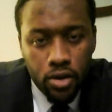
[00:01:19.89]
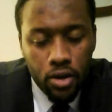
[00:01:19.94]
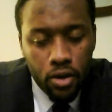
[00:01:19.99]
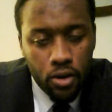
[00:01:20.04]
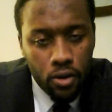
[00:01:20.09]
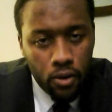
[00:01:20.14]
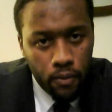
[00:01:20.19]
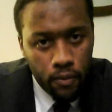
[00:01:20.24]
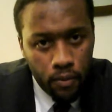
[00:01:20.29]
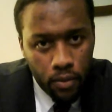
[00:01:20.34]

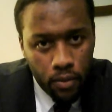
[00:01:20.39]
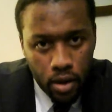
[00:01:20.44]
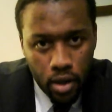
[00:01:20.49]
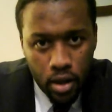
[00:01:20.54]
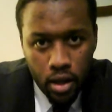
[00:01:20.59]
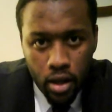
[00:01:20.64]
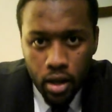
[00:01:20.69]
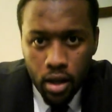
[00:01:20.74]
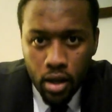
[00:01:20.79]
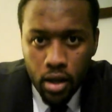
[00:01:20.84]
So
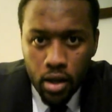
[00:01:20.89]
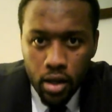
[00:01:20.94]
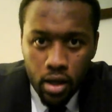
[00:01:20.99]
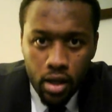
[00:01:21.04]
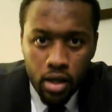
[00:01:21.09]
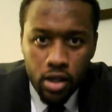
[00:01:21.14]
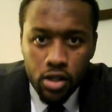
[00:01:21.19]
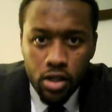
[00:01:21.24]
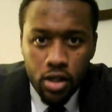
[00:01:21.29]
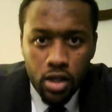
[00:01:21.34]

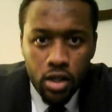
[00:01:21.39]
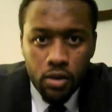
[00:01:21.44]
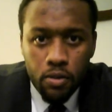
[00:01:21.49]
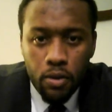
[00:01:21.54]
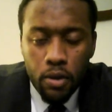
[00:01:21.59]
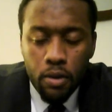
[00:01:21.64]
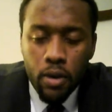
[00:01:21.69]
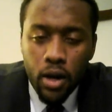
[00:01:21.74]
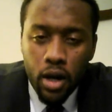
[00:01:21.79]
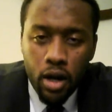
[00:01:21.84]
these
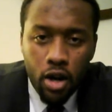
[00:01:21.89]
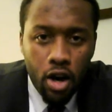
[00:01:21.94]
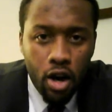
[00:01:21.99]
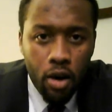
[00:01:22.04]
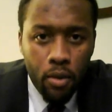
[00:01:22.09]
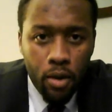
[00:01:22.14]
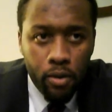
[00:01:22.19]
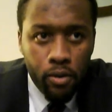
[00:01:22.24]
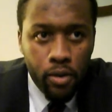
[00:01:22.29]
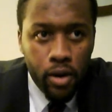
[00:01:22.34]
people I
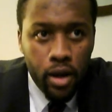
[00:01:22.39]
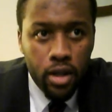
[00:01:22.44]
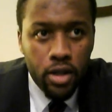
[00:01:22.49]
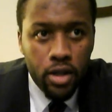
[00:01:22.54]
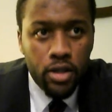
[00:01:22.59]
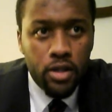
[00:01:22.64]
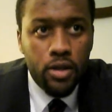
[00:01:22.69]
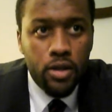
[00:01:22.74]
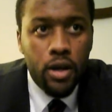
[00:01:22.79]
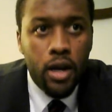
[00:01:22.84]
call my
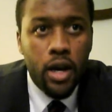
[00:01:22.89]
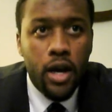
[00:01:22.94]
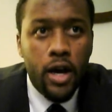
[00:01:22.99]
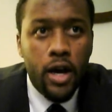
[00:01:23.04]
brothers,